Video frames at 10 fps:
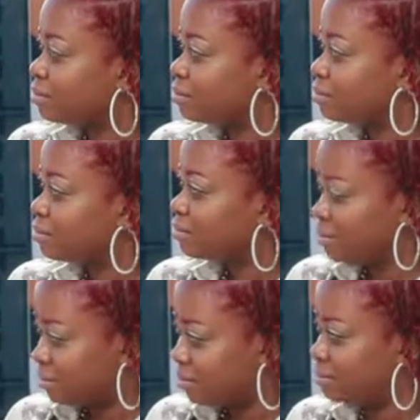
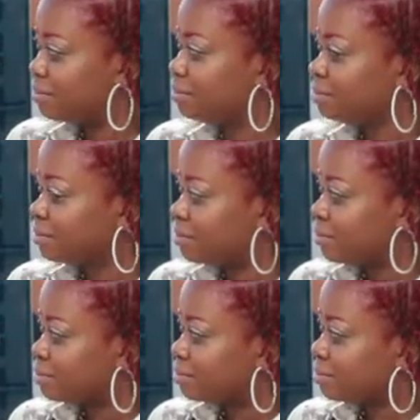
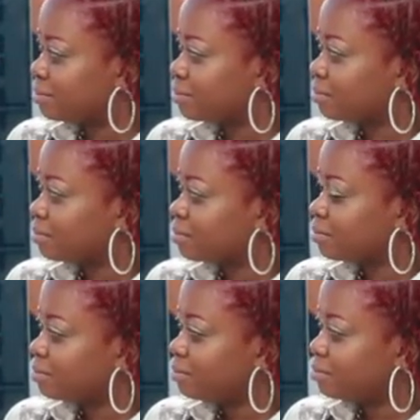
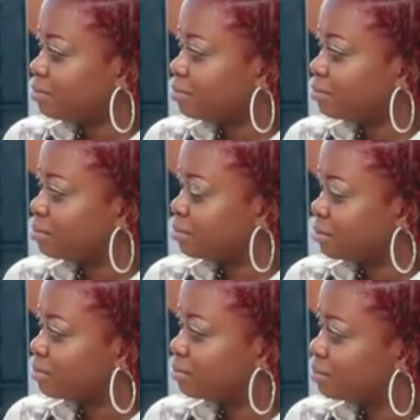
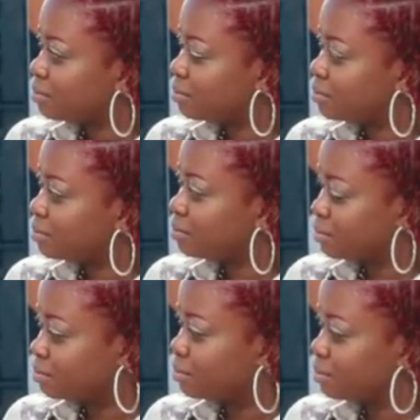
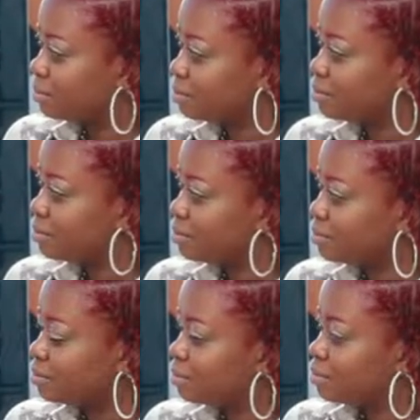
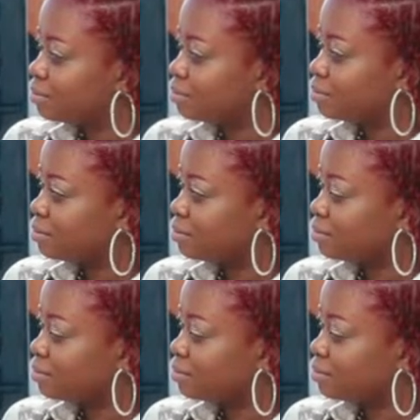No words are spoken by the person on screen.